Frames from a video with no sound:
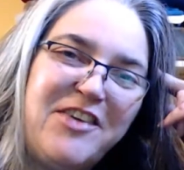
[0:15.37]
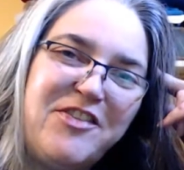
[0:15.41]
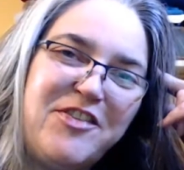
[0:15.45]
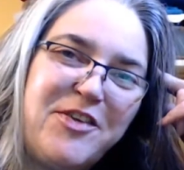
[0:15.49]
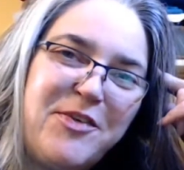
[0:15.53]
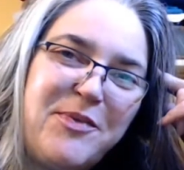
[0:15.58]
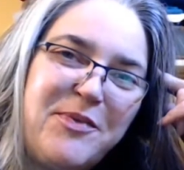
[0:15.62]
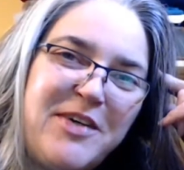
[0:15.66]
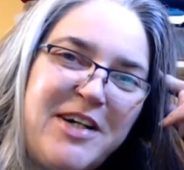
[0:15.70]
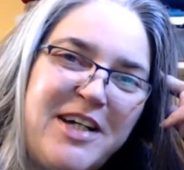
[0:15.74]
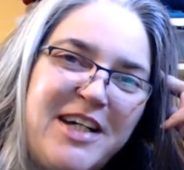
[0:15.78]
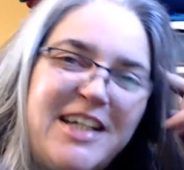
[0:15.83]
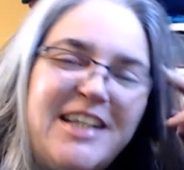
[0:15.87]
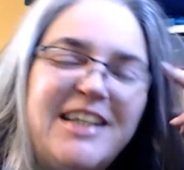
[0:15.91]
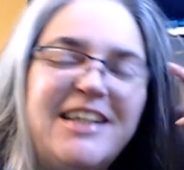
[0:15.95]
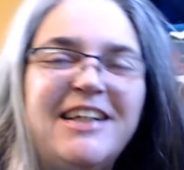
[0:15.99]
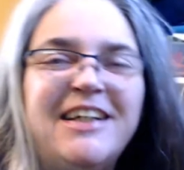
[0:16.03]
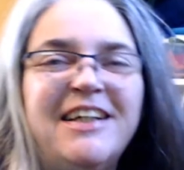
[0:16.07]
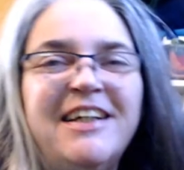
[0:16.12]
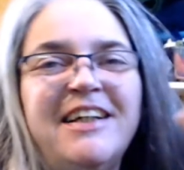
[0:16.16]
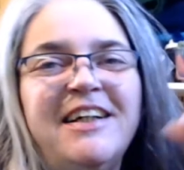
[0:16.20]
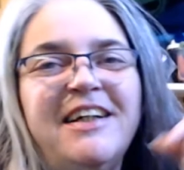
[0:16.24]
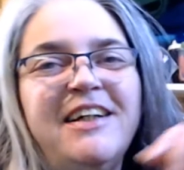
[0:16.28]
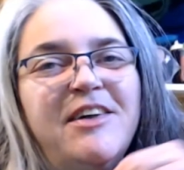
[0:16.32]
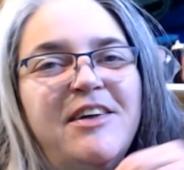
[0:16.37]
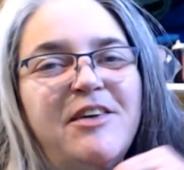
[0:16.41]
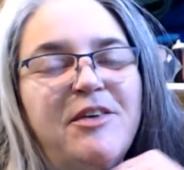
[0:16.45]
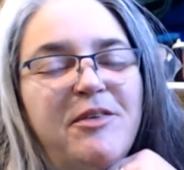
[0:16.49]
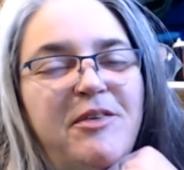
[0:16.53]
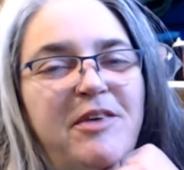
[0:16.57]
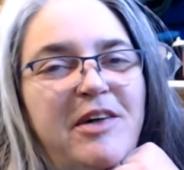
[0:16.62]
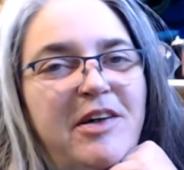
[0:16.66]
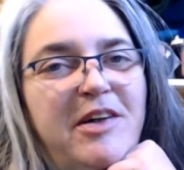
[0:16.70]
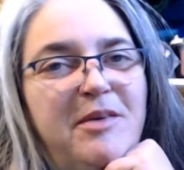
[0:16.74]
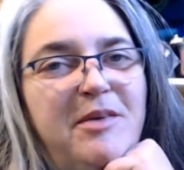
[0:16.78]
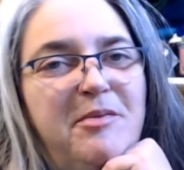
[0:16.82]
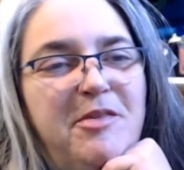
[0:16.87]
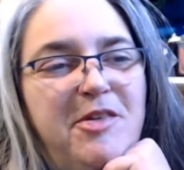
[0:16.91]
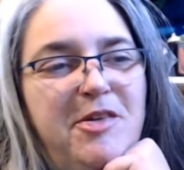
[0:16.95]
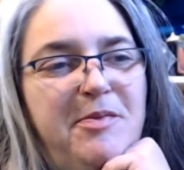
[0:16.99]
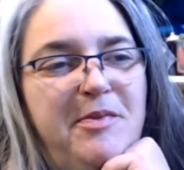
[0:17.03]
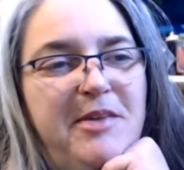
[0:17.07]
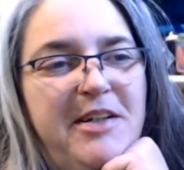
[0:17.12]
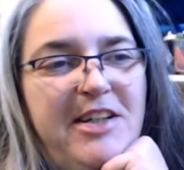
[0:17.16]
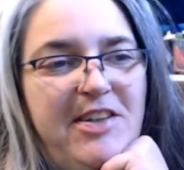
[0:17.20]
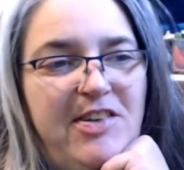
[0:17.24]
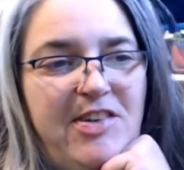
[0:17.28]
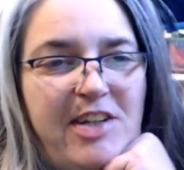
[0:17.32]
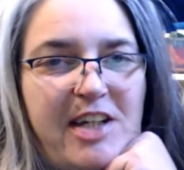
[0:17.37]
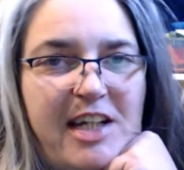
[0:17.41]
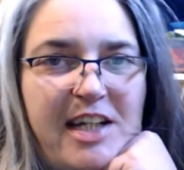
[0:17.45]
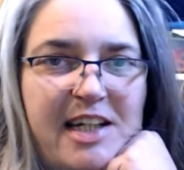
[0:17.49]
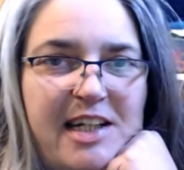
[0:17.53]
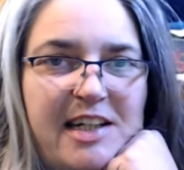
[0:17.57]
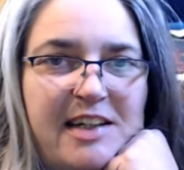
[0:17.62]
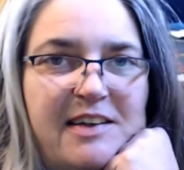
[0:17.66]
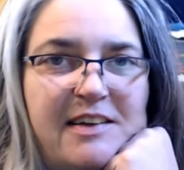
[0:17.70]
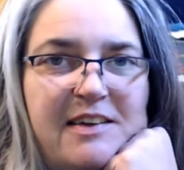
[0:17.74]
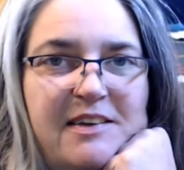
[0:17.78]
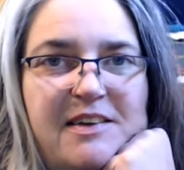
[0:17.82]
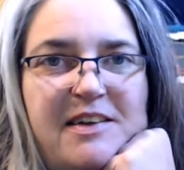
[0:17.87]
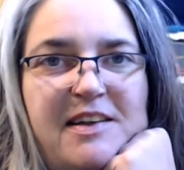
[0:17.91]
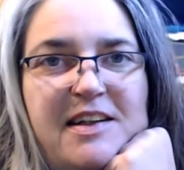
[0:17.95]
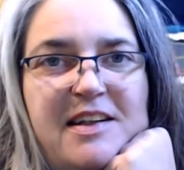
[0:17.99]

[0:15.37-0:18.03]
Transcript: Everyone, welcome to my channel.